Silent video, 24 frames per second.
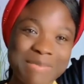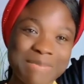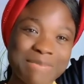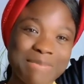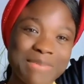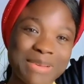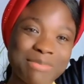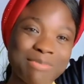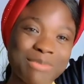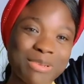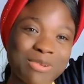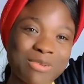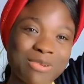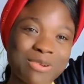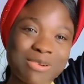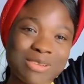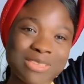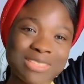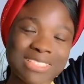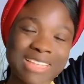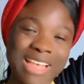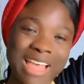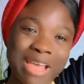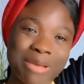But
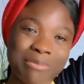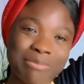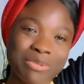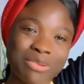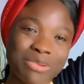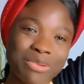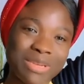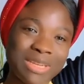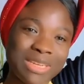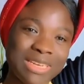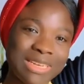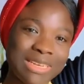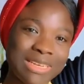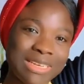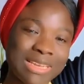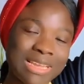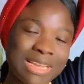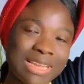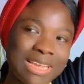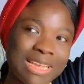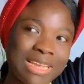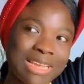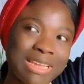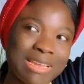because I'm doing
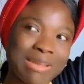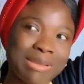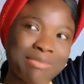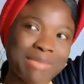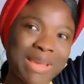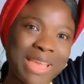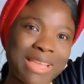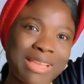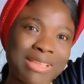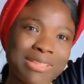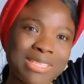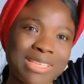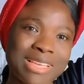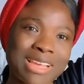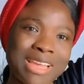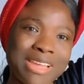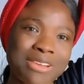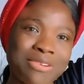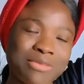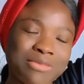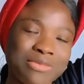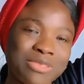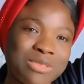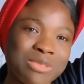my
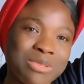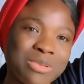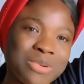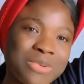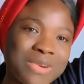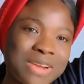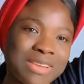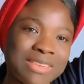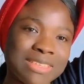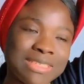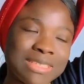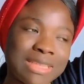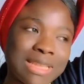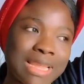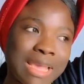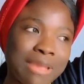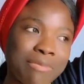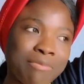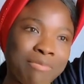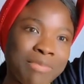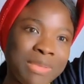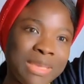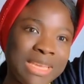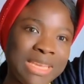kind of tutorial is like
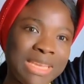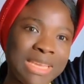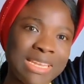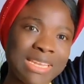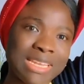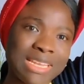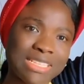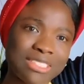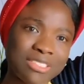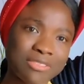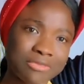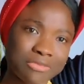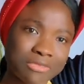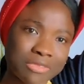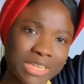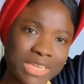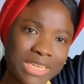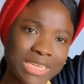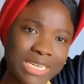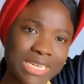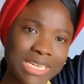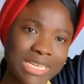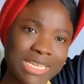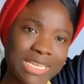beginners
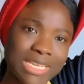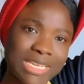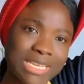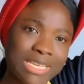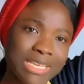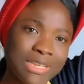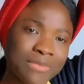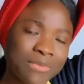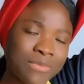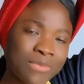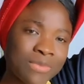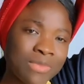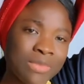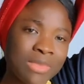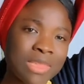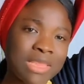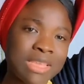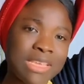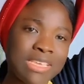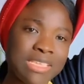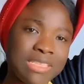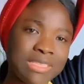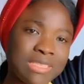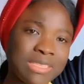friendly,
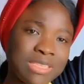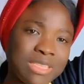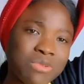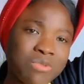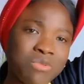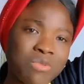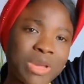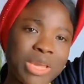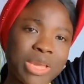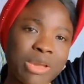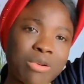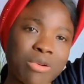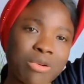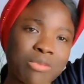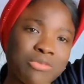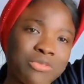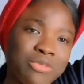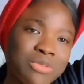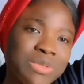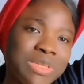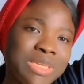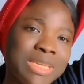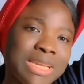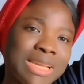easy way of
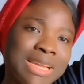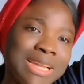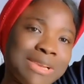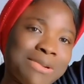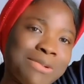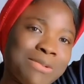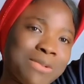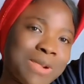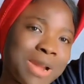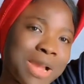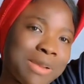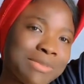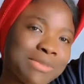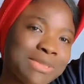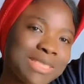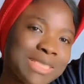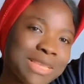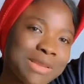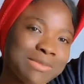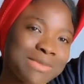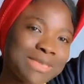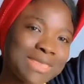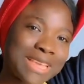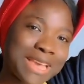doing head wraps,
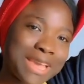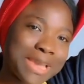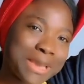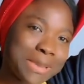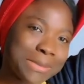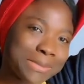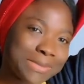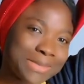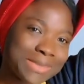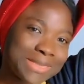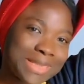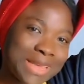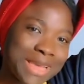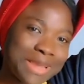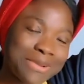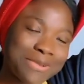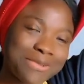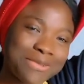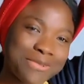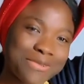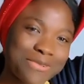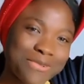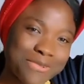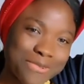sometimes I
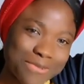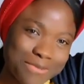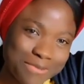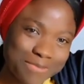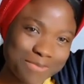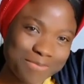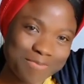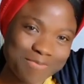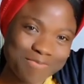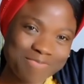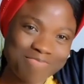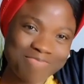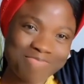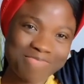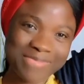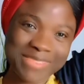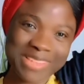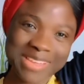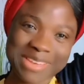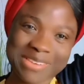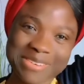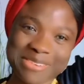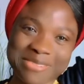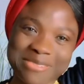don't know.
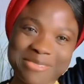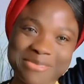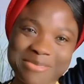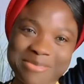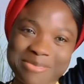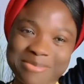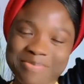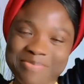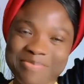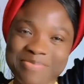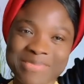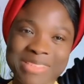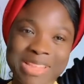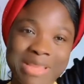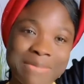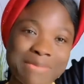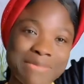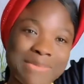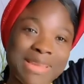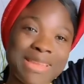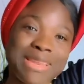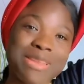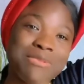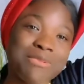
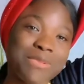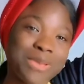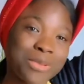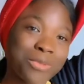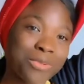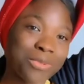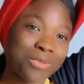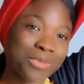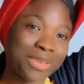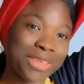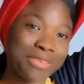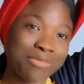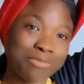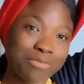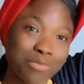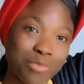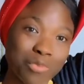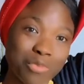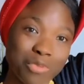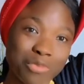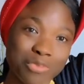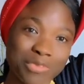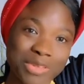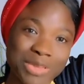But anyway, keep
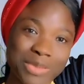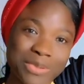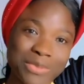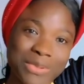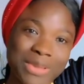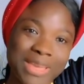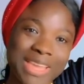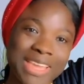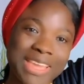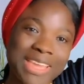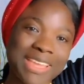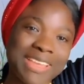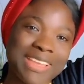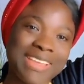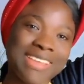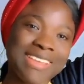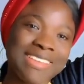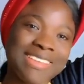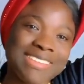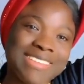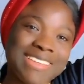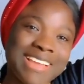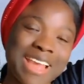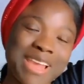moving, okay?
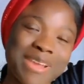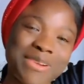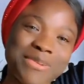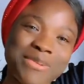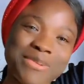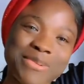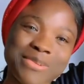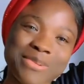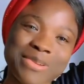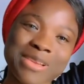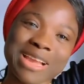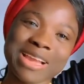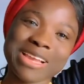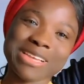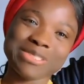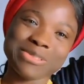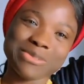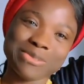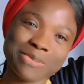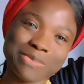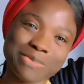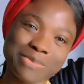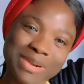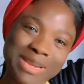I know you guys
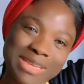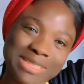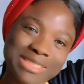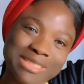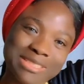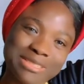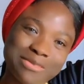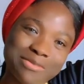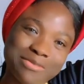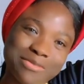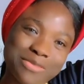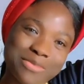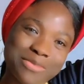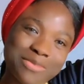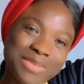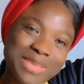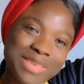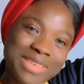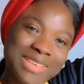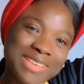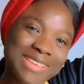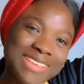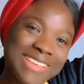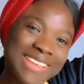will practice for
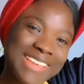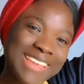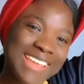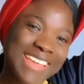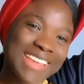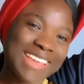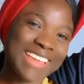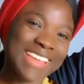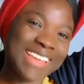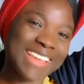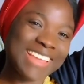me, yeah?